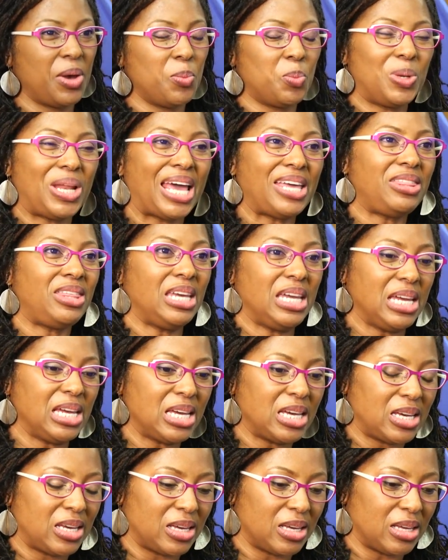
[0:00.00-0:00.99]
Well, I
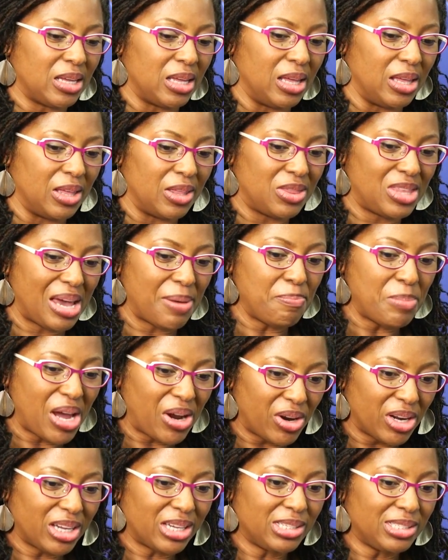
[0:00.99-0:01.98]
think the
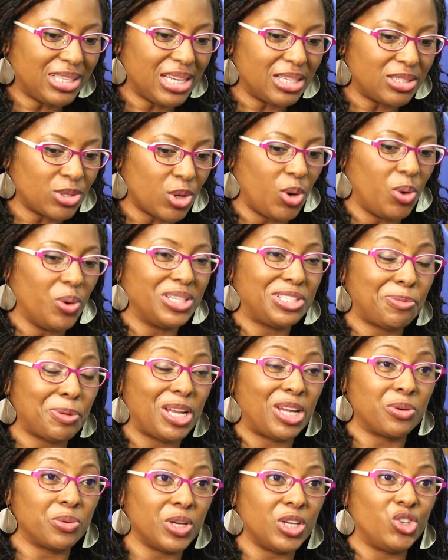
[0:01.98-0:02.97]
Americas has always
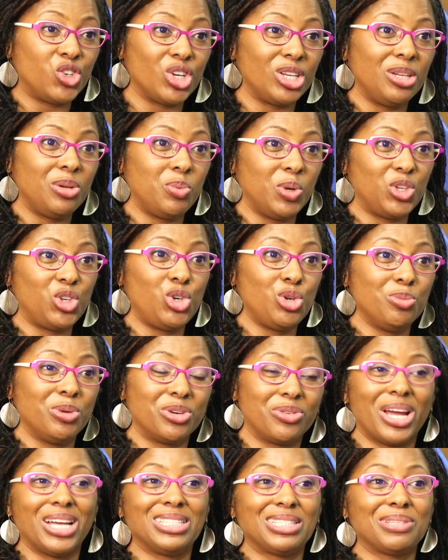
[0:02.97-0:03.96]
been a region in which
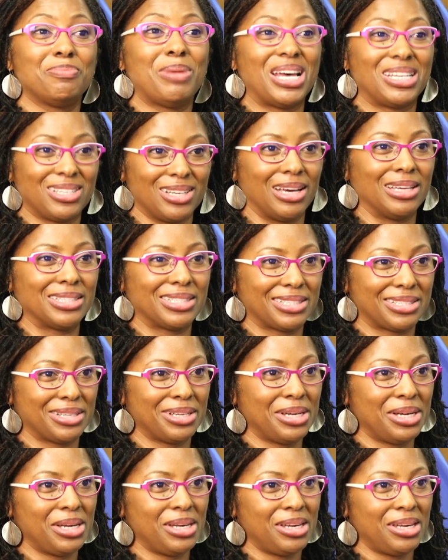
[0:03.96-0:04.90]
human rights matters.